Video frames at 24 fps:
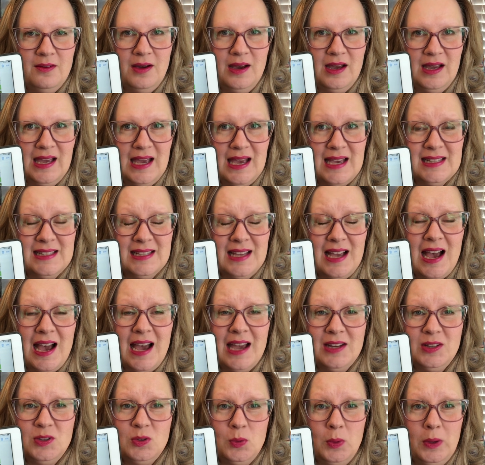It has a
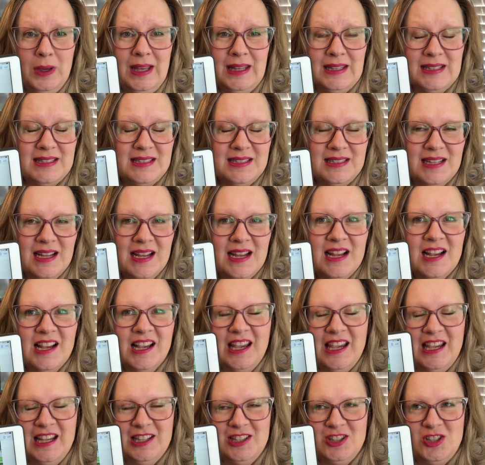high twist,
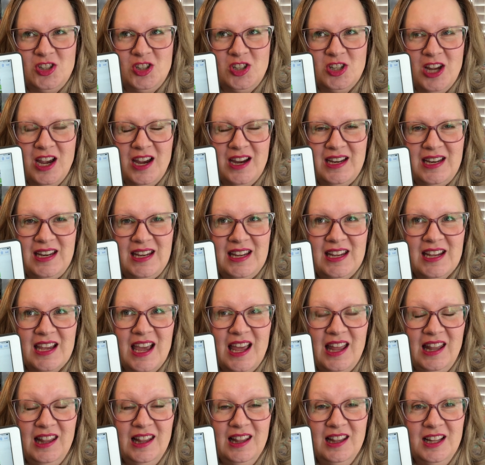is shiny
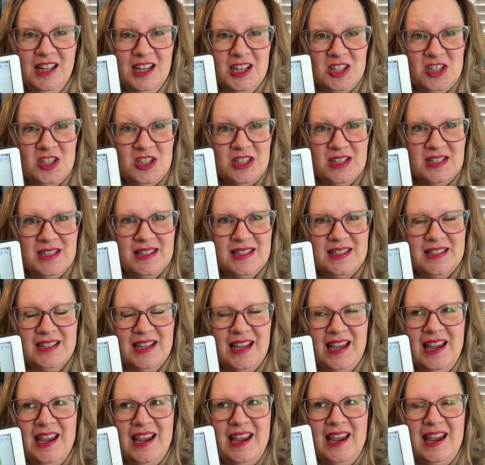and luscious,
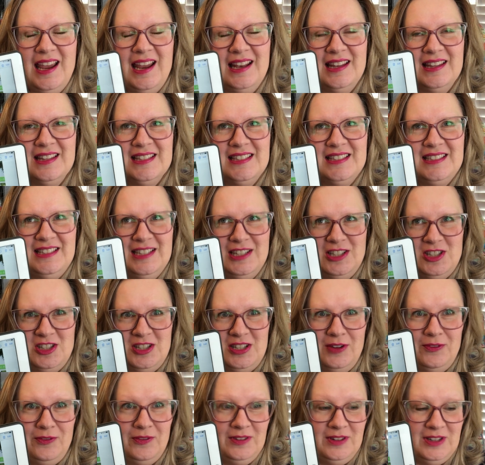and the stitch
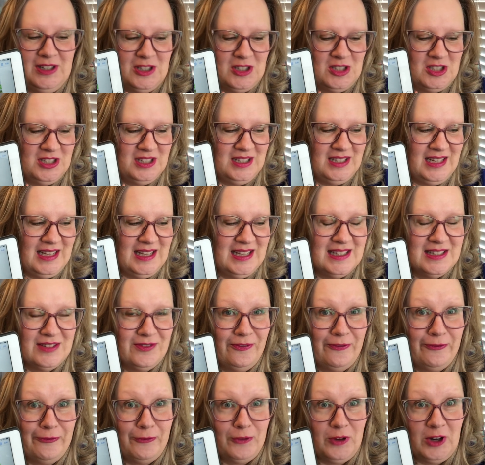definition is
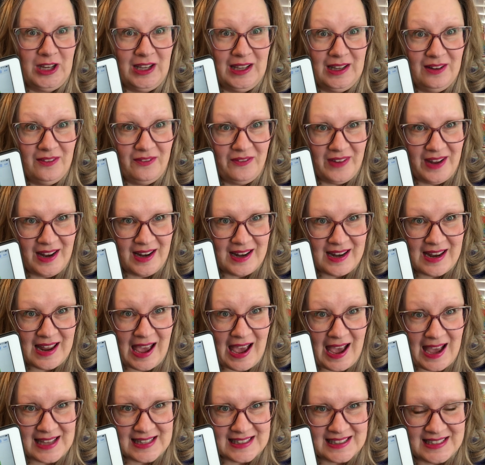freaking
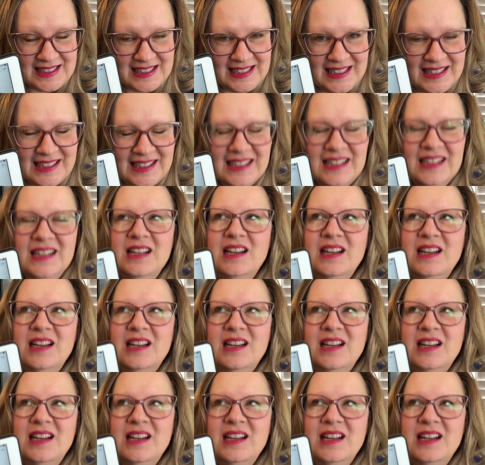fantastic.